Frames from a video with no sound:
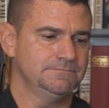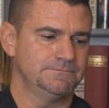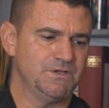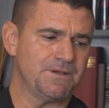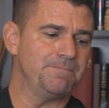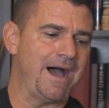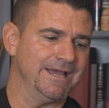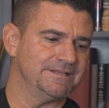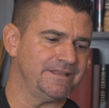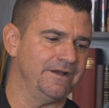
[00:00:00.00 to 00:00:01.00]
You can buy
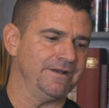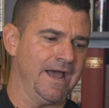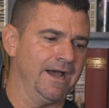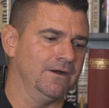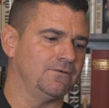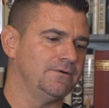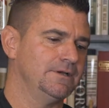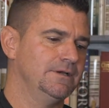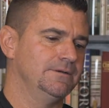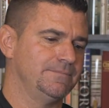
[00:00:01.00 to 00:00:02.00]
it there now,
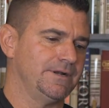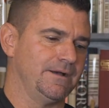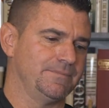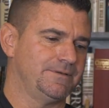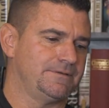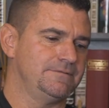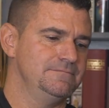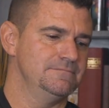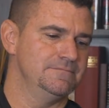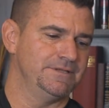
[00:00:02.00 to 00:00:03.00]
but I'm
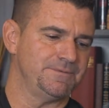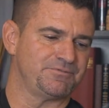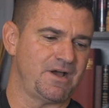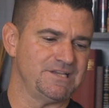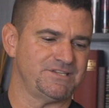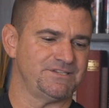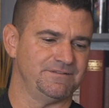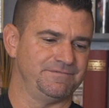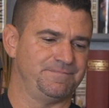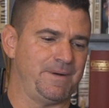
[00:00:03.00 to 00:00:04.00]
in the process
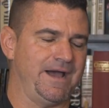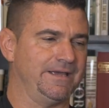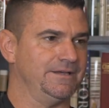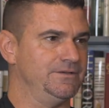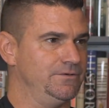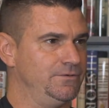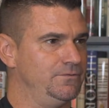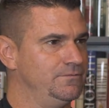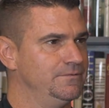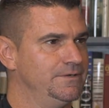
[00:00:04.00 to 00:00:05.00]
of buying a new